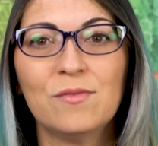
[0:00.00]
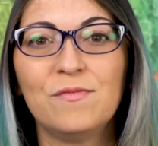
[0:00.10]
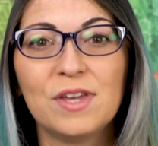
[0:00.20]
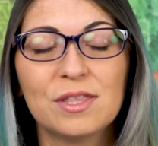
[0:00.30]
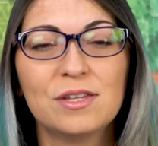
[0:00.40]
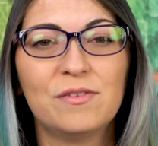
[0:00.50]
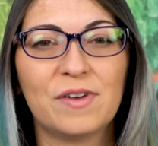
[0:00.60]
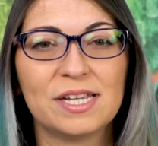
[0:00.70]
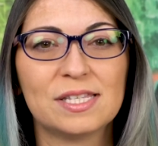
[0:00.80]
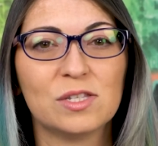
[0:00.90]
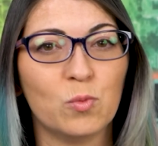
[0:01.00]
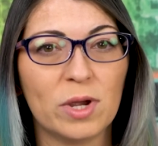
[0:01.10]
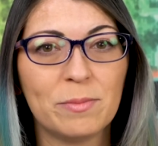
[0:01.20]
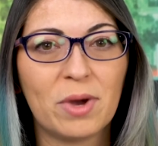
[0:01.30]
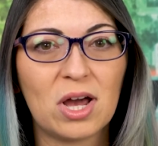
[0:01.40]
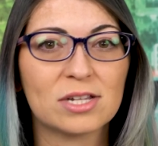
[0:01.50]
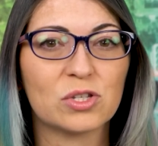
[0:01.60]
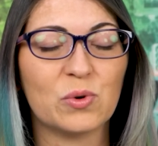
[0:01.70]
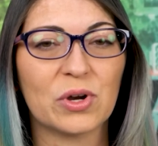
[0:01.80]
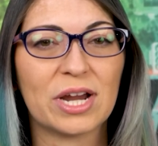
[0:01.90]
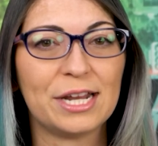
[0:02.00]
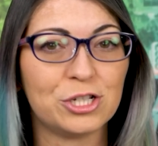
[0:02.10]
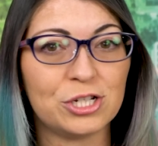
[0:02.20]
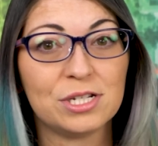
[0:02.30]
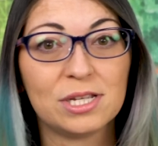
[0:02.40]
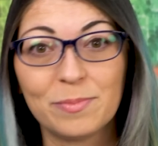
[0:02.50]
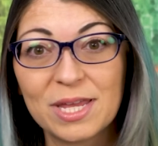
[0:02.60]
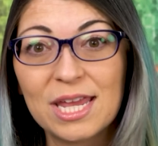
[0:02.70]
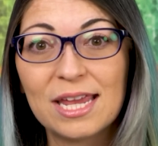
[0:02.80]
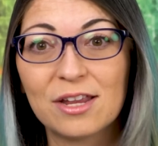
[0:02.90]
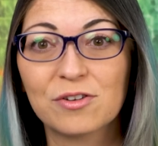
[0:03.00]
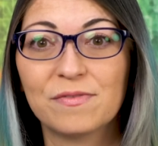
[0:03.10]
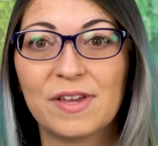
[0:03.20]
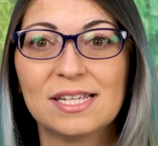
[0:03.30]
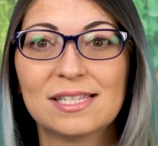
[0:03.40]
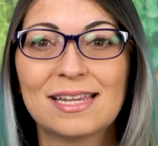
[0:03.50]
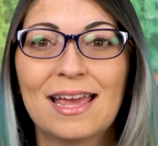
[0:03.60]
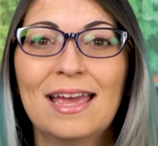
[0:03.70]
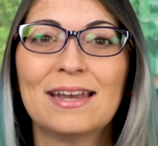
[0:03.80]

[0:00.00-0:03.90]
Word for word: via the device's Winbox or H T T P interface.